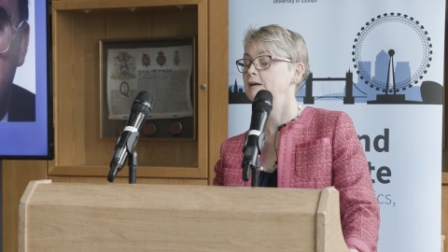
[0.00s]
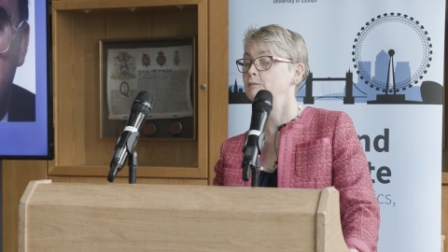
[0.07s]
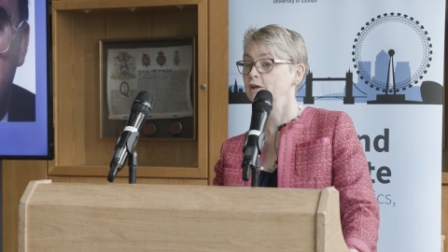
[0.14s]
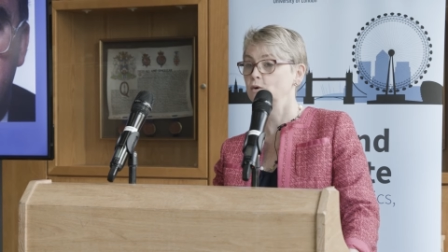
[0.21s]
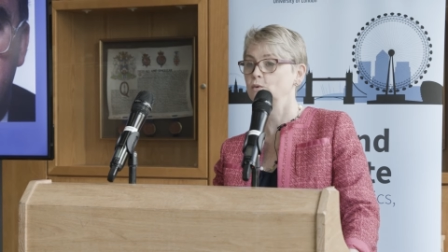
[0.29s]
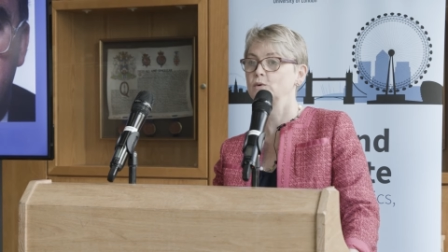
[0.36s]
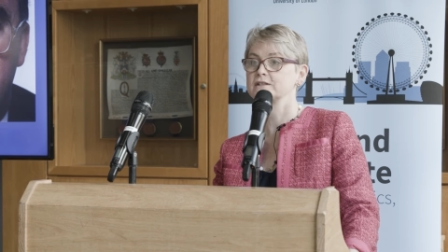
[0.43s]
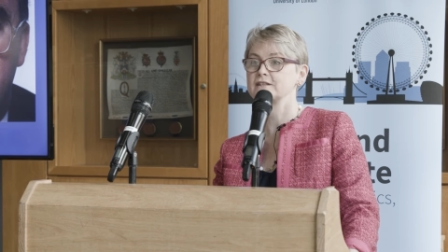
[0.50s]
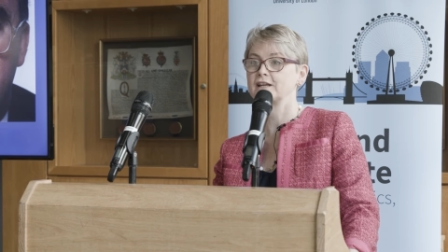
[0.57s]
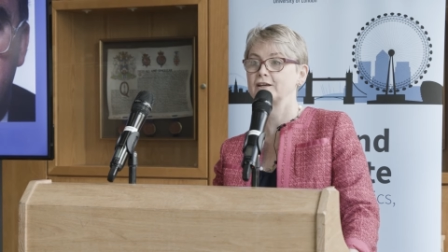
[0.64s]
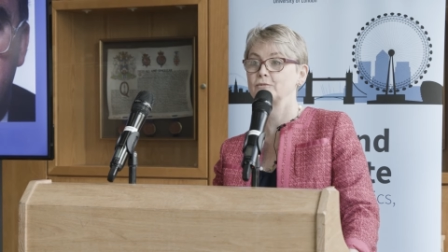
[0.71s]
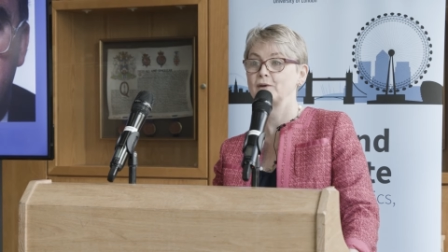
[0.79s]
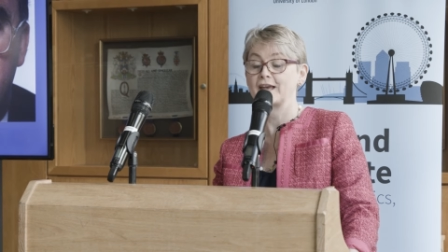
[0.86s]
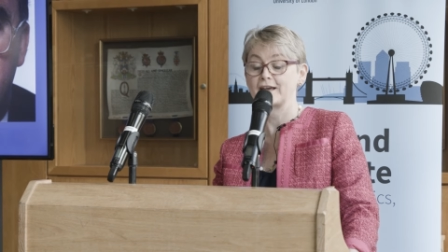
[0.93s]
And we always
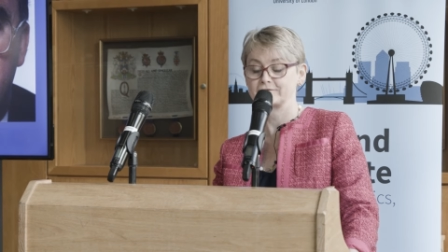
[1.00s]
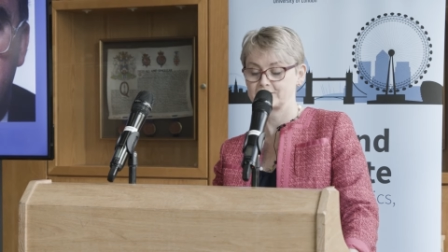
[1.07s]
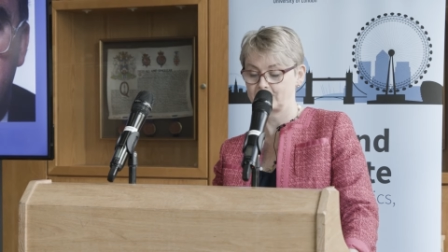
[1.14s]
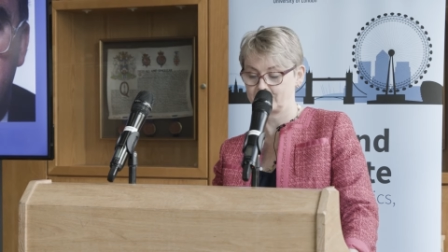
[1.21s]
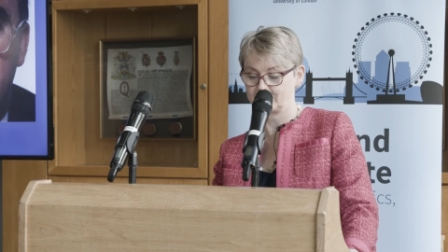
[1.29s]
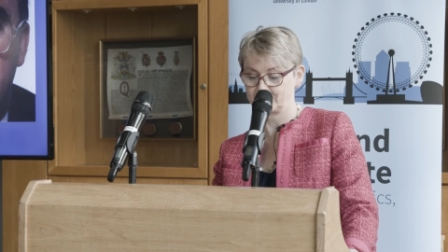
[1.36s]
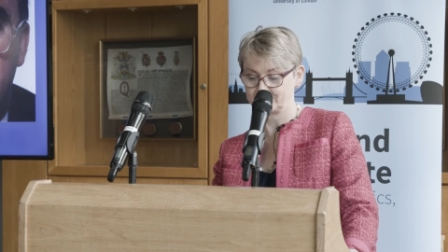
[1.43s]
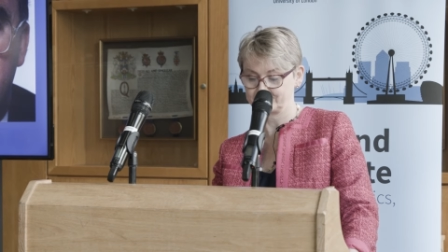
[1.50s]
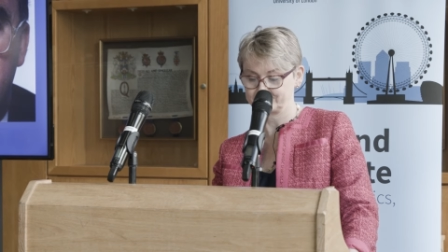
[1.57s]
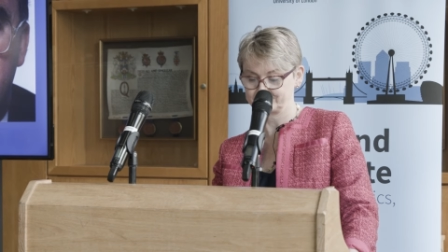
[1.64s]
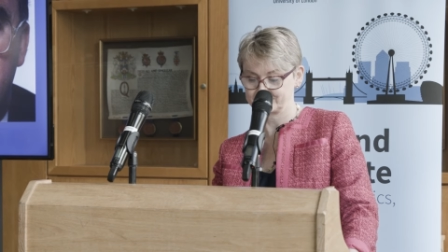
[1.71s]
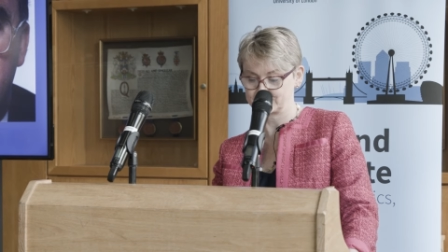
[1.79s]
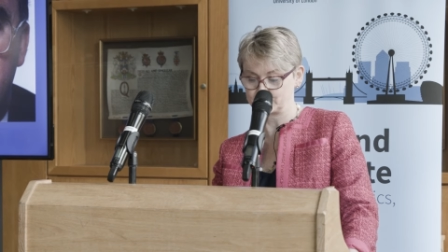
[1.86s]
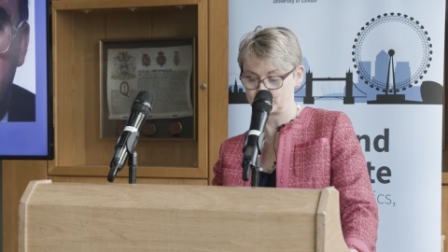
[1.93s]
know we have to
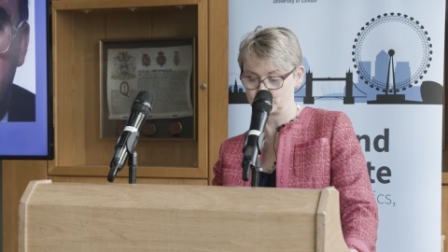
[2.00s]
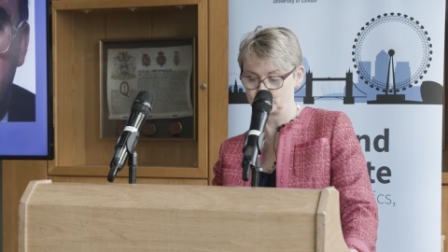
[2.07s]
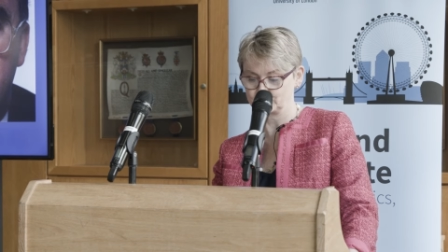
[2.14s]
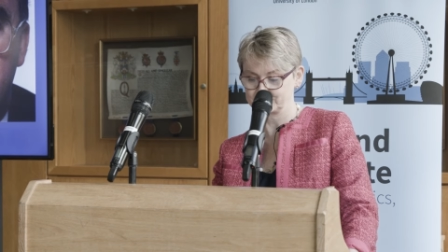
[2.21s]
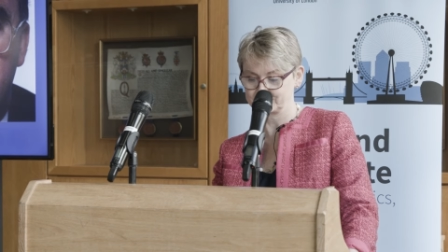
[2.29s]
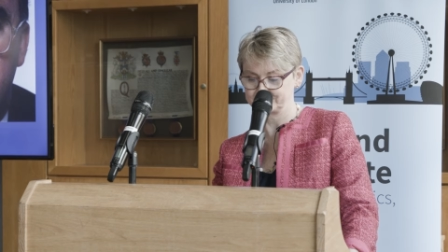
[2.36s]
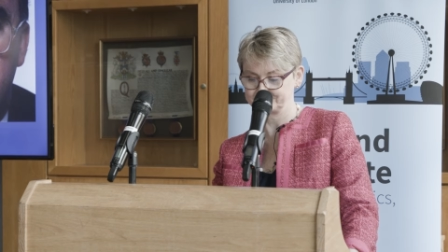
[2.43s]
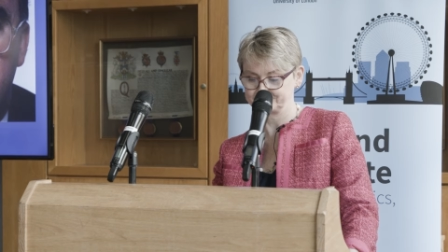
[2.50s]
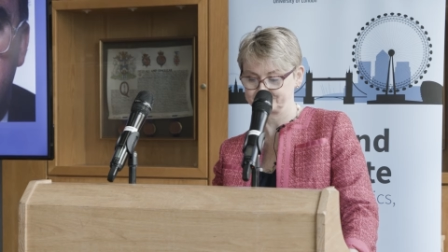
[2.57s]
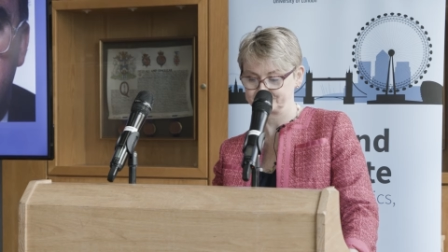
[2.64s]
earn support.